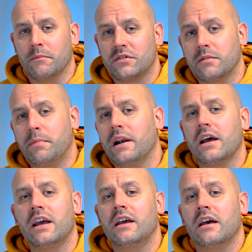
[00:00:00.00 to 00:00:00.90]

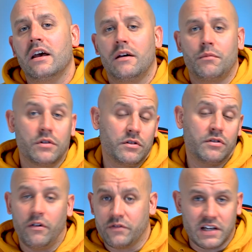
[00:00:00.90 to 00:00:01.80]
Stability was
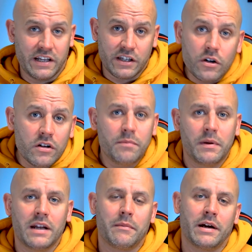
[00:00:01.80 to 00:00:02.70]
obviously good,
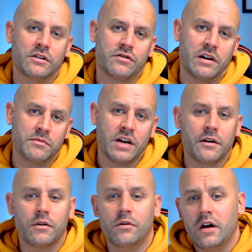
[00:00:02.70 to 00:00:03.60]
being a mainstream
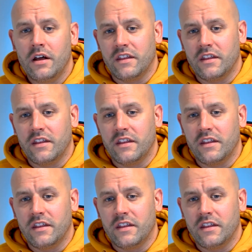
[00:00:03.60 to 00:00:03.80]
channel.